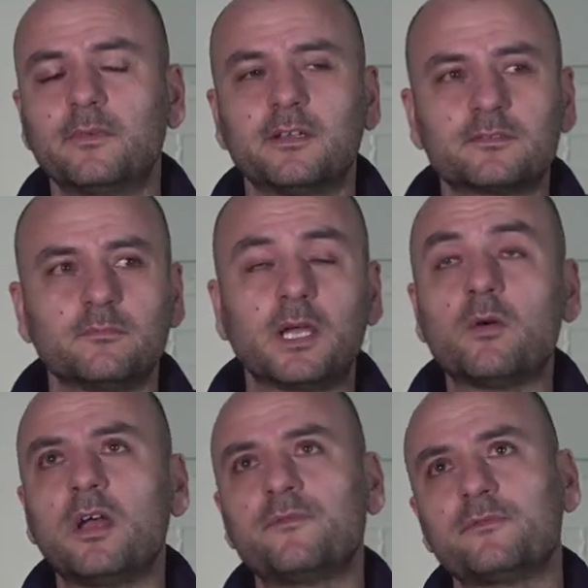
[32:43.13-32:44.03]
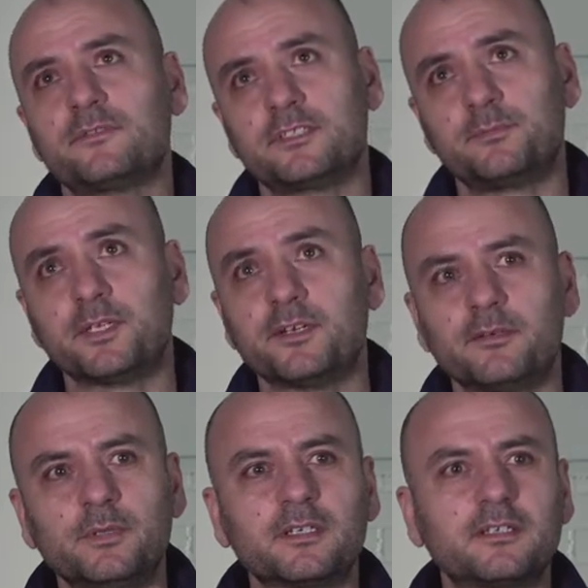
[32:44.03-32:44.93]
so my wife, she speaks
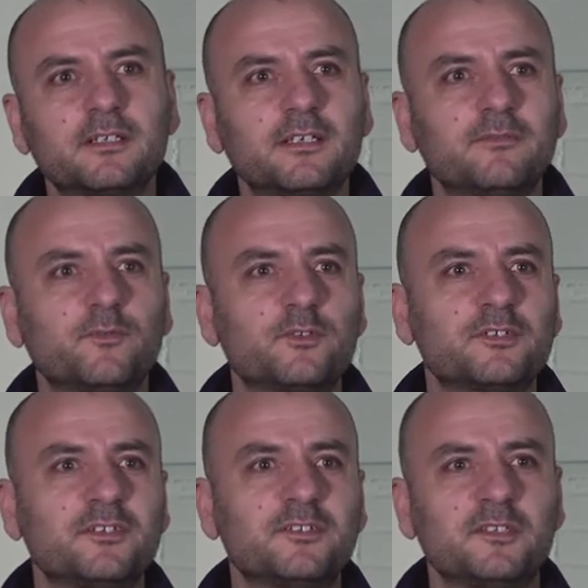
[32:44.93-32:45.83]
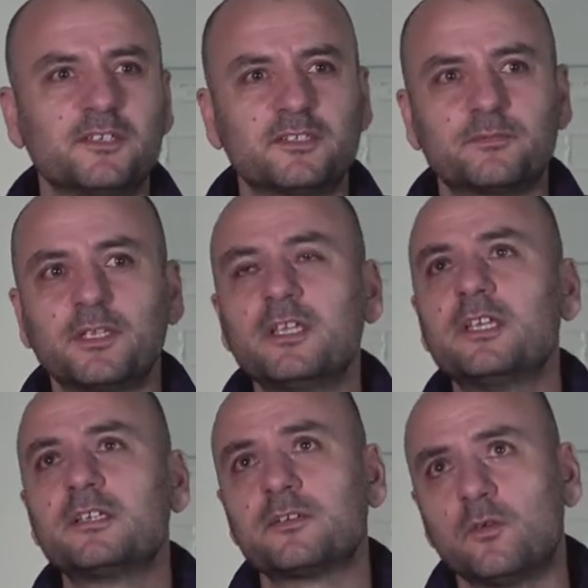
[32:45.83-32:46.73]
Arabic, and unfortunately she doesn't speak,
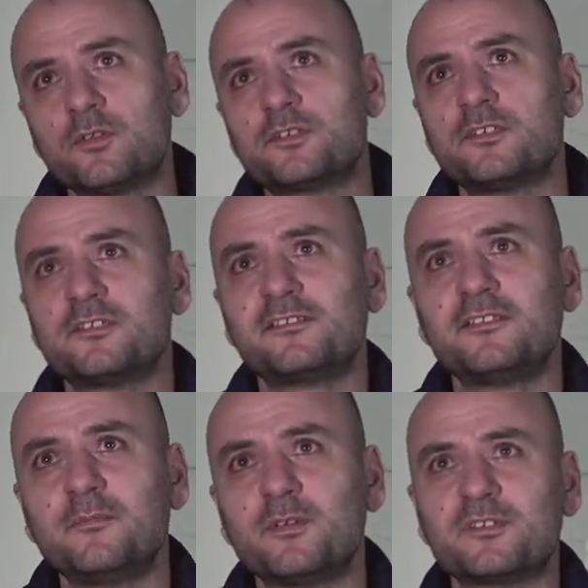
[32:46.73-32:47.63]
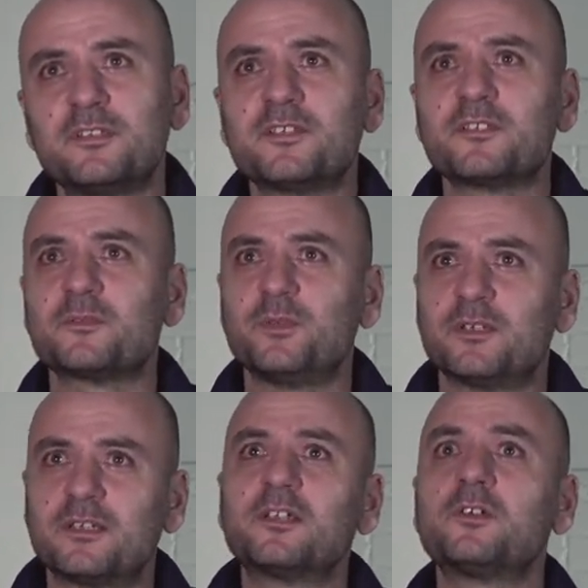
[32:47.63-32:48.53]
although she's Yazidi, but she doesn't
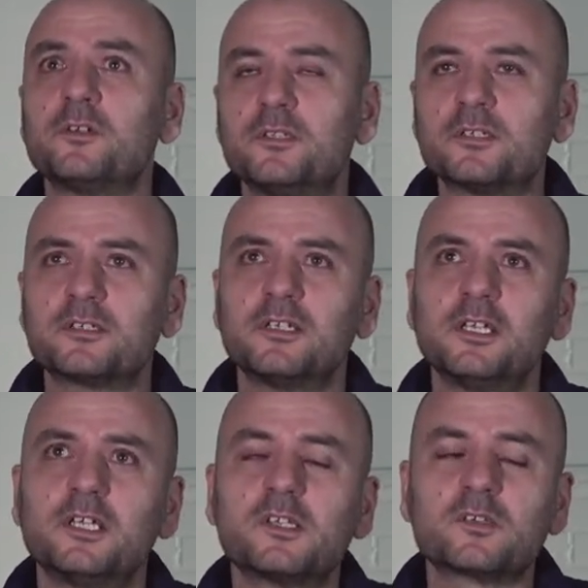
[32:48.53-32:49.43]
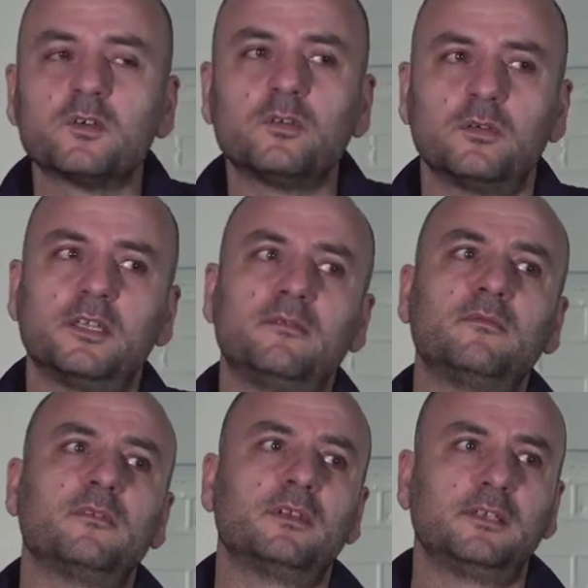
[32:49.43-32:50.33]
speak Kurdish. So in,
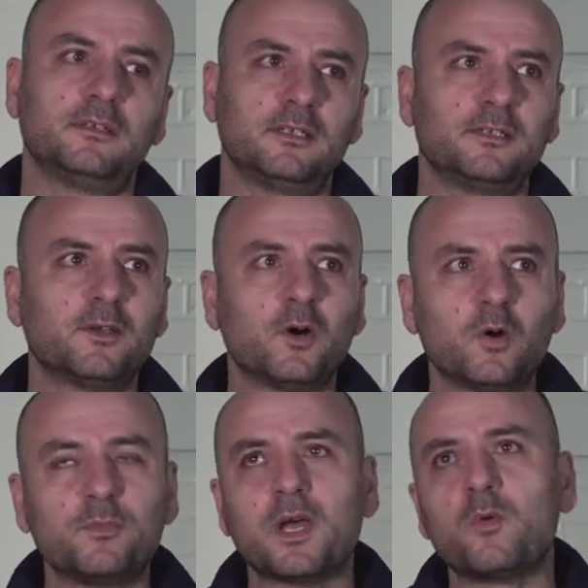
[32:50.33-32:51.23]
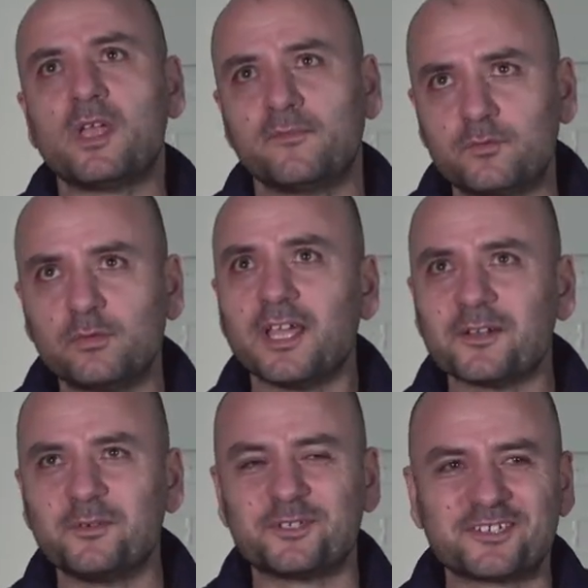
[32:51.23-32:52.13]
in, in home now we have two
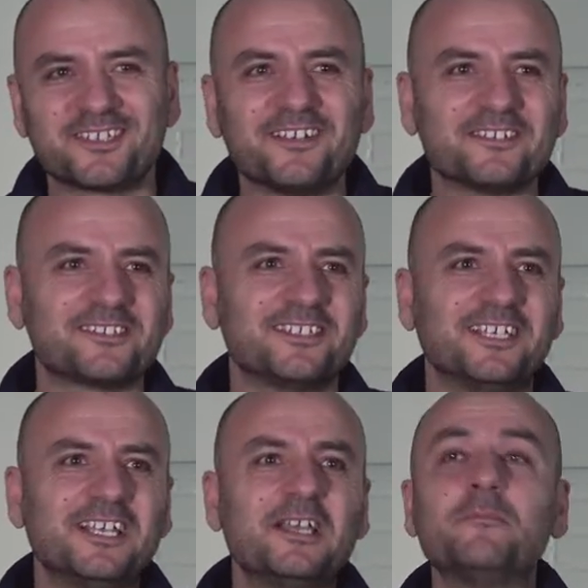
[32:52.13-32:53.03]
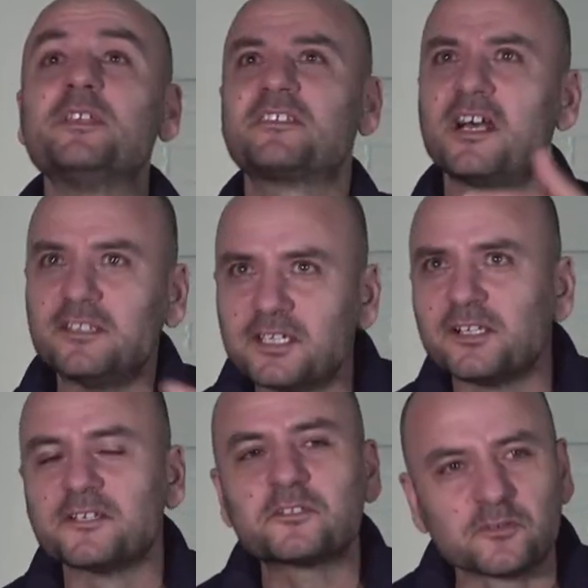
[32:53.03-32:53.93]
languages, honestly. Beside
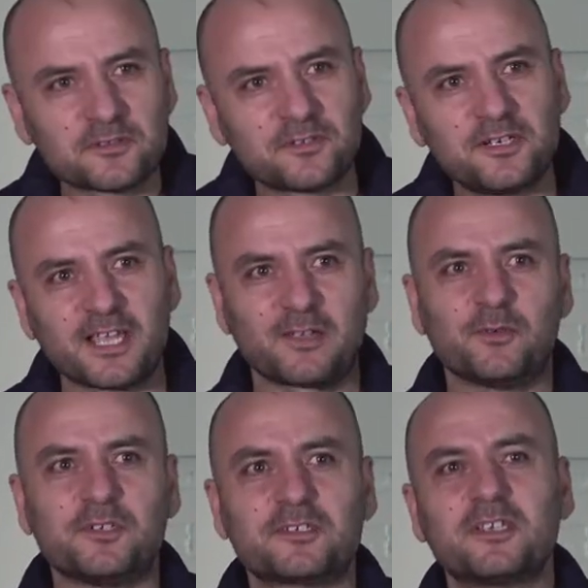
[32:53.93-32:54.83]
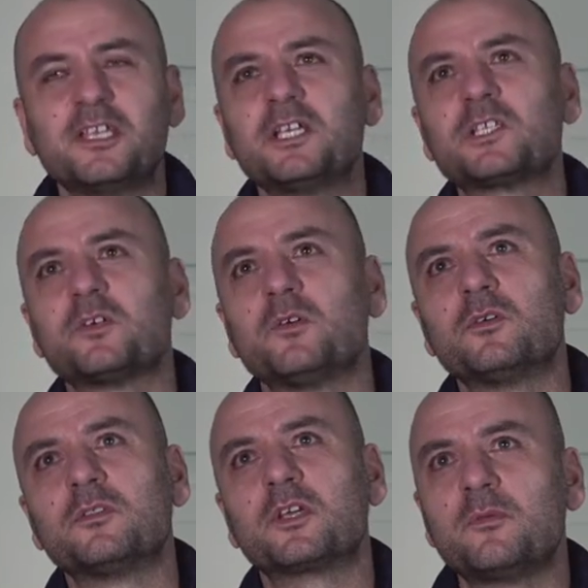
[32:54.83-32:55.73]
English, so it's three languages. So
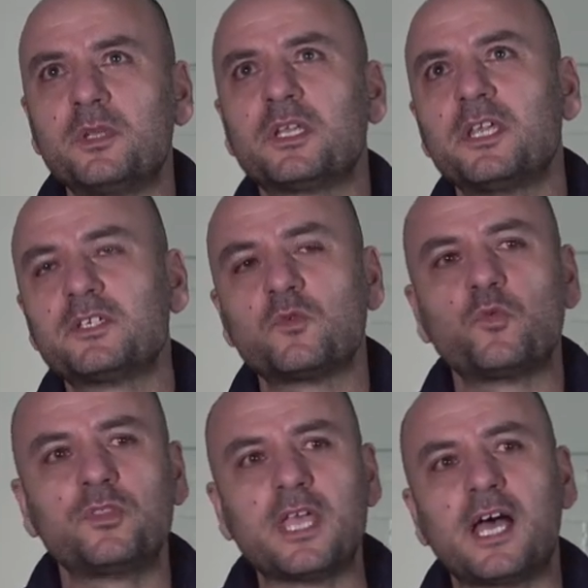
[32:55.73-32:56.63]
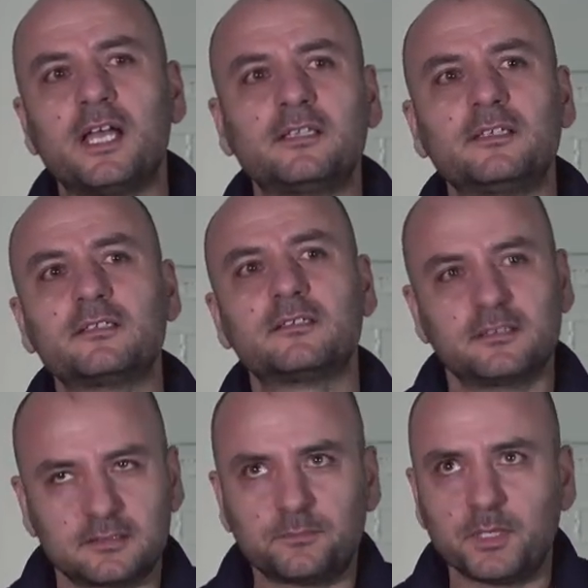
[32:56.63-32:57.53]
the communication with dad is,
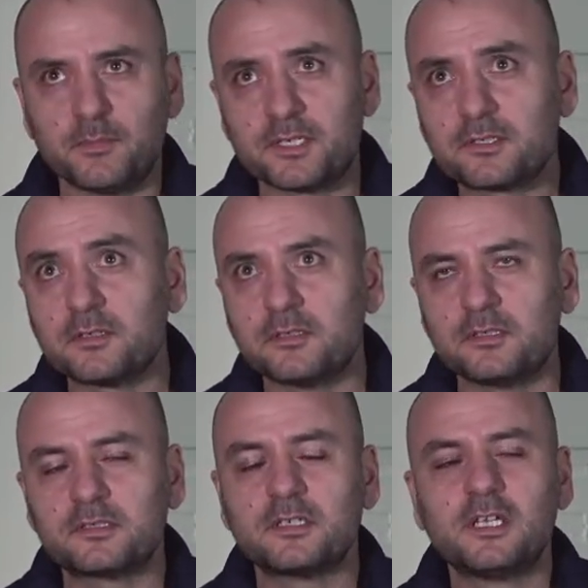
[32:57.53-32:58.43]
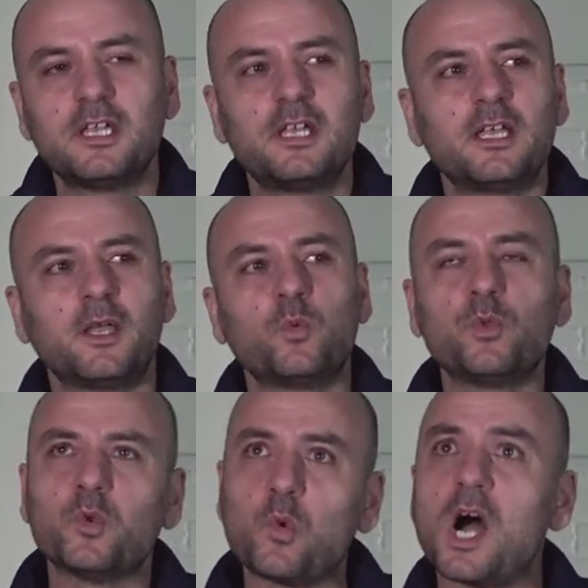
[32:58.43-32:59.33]
is pretty much Kurdish. And with
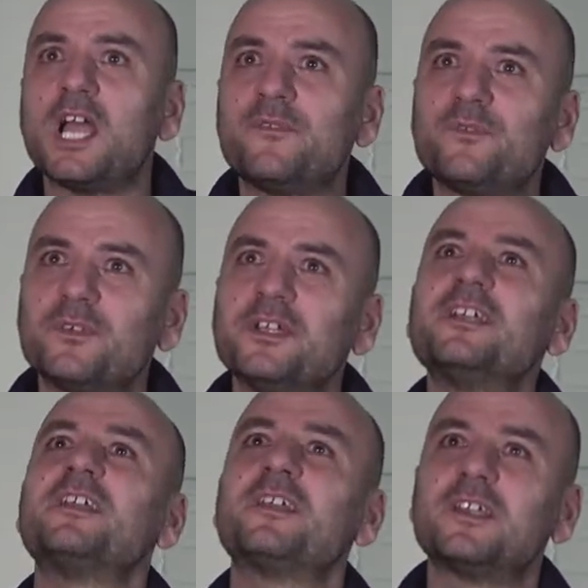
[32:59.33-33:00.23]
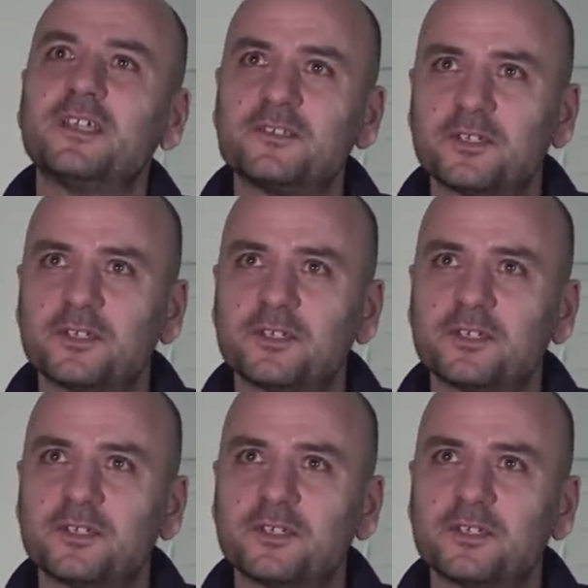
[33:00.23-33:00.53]
the wife is